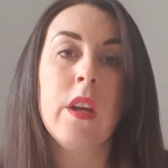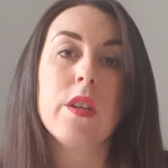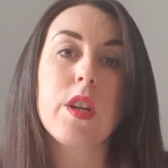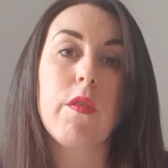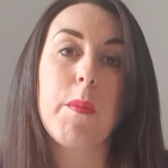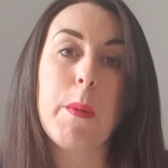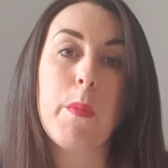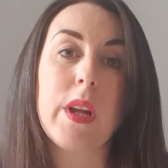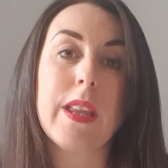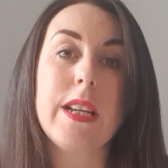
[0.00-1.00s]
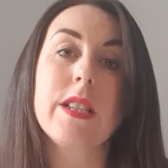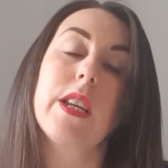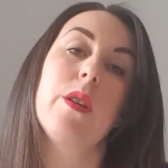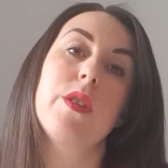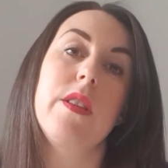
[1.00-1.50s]
So remembering these
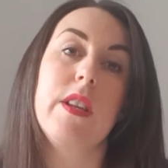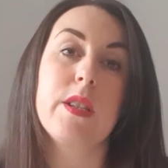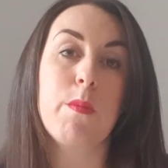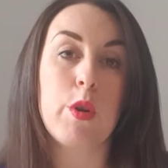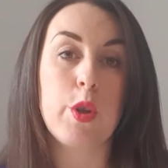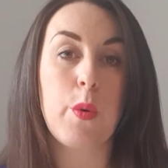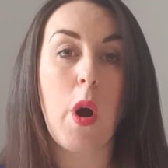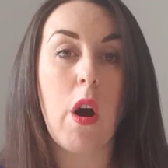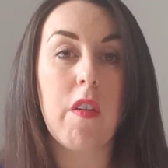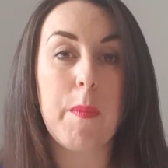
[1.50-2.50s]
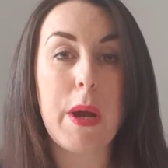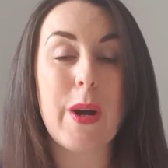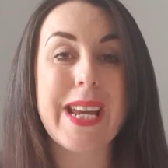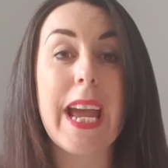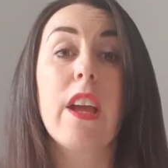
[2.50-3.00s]
skills in this module are
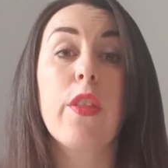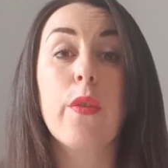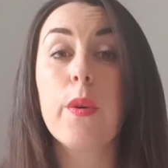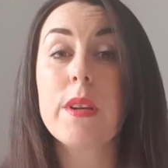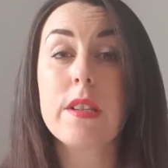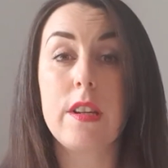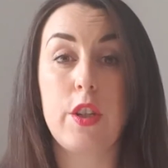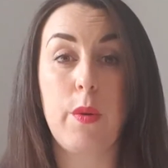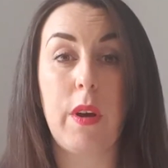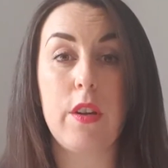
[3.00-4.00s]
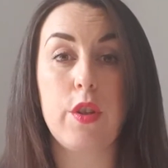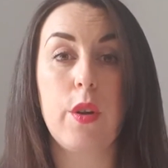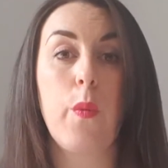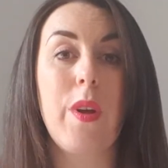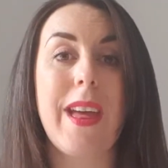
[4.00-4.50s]
about getting through a
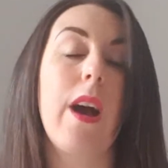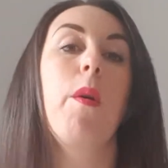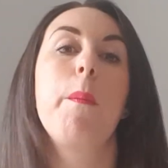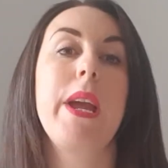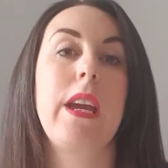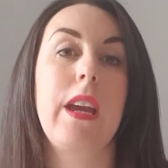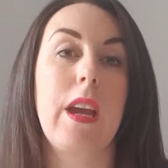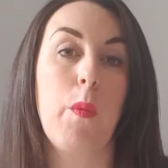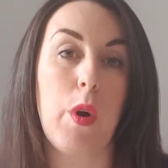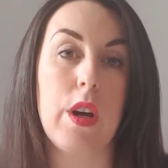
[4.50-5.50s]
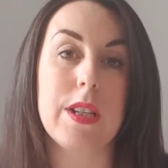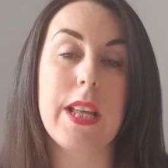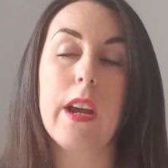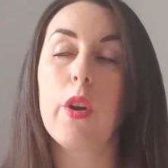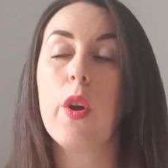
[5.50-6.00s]
situation without making it worse.
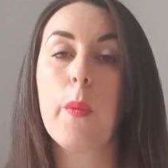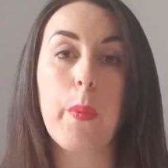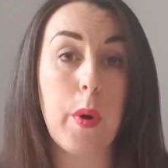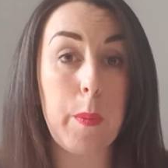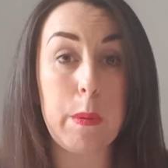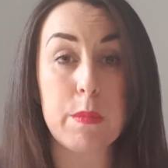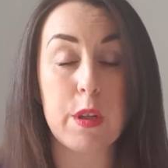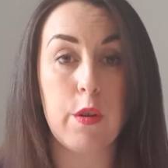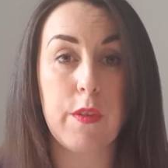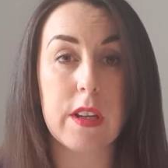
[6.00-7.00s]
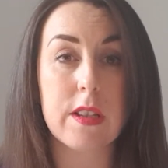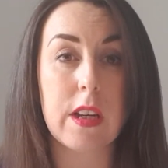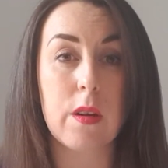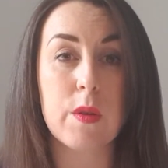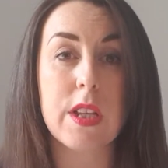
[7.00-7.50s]
They are not problem solving
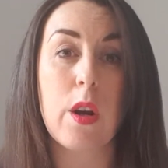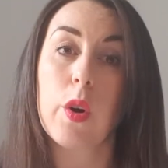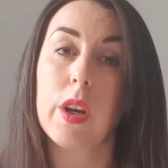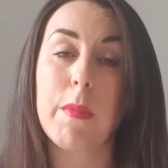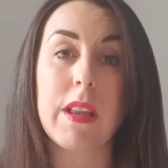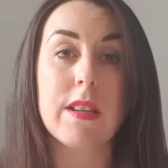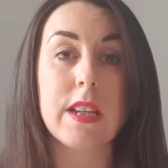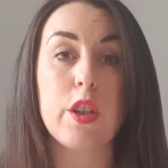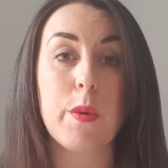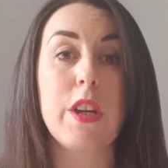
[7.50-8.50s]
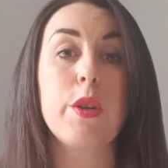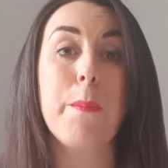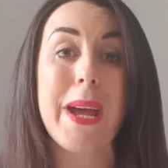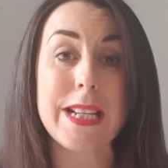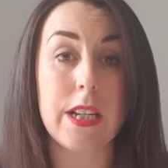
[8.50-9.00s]
skills, they're not going to make the situation
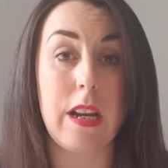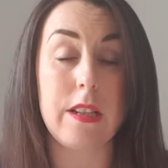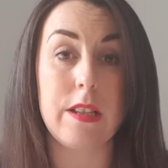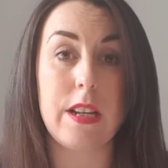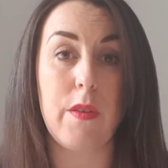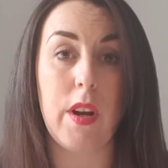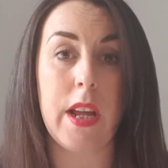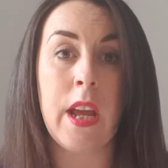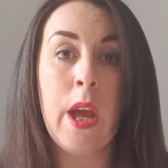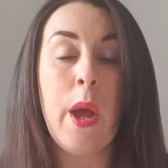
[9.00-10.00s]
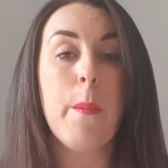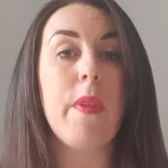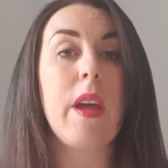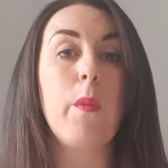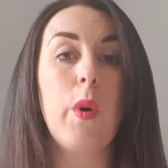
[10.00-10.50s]
better necessarily, but
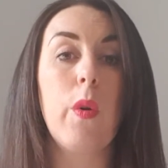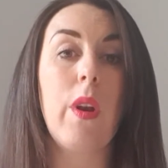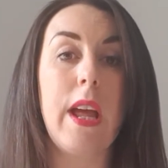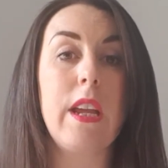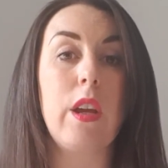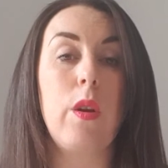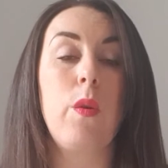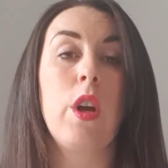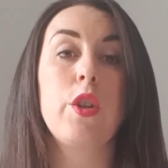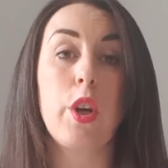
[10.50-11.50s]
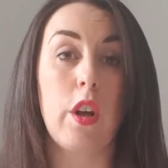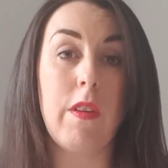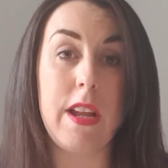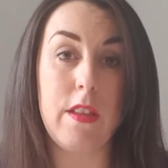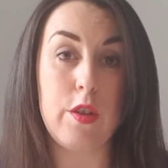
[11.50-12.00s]
they will let you
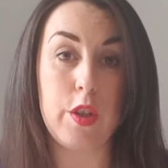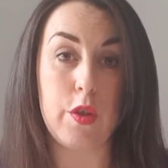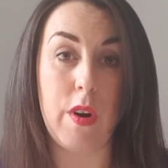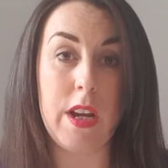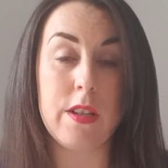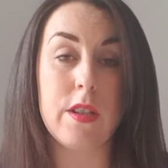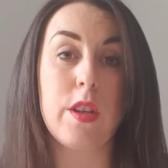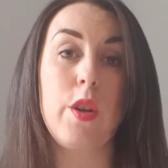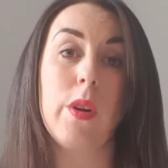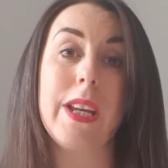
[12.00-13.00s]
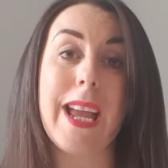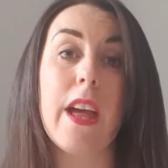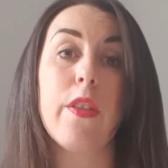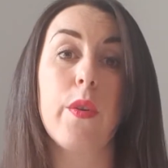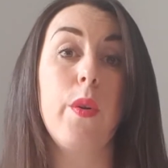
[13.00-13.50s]
tolerate the distress so you can
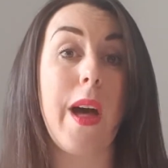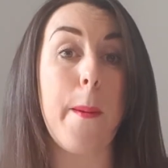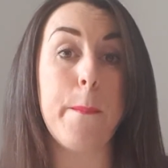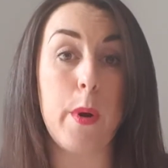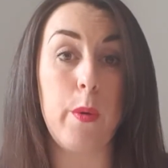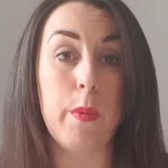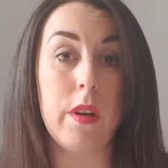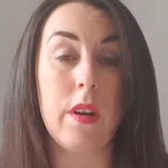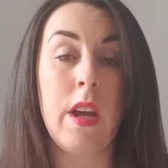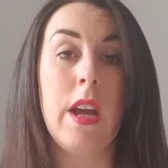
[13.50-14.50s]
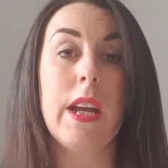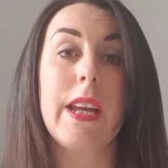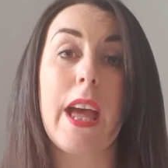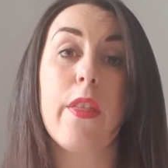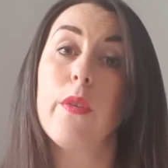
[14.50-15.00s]
get through that moment and
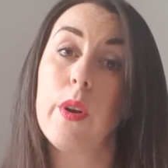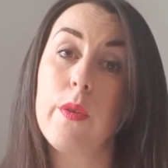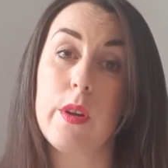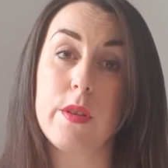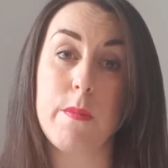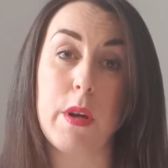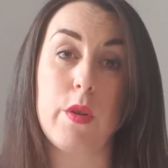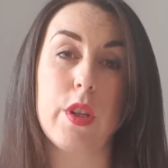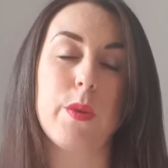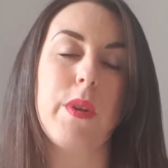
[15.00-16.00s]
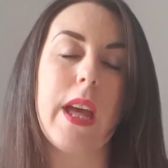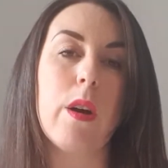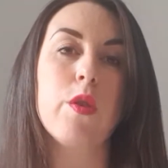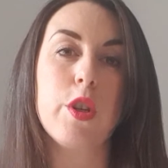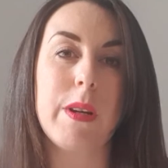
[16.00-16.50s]
get through those emotions
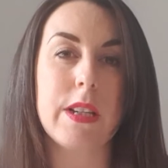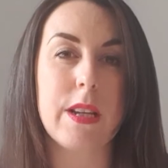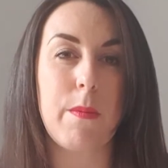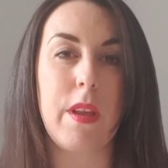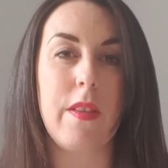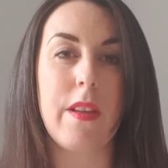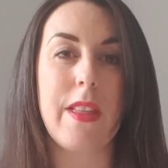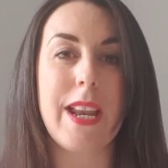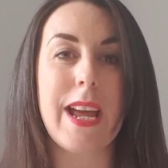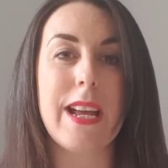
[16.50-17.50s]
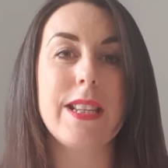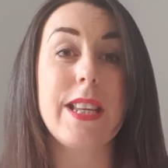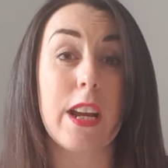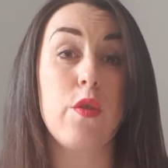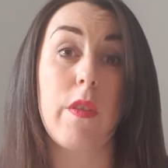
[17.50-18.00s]
without doing something that then has
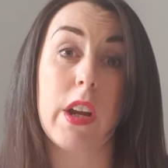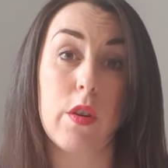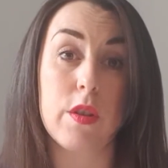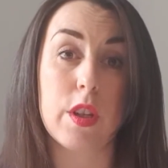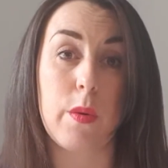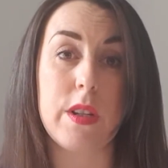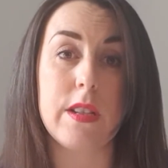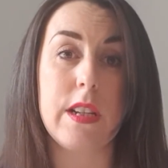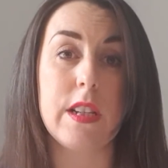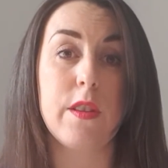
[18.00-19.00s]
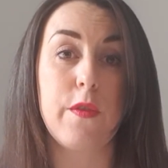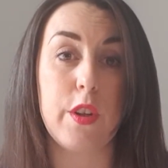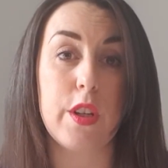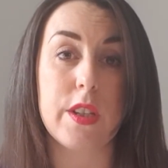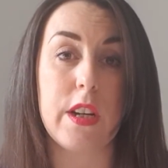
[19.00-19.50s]
secondary consequences for
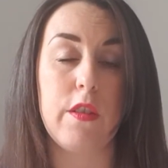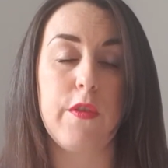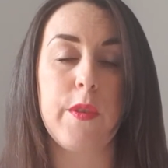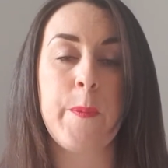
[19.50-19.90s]
yourself.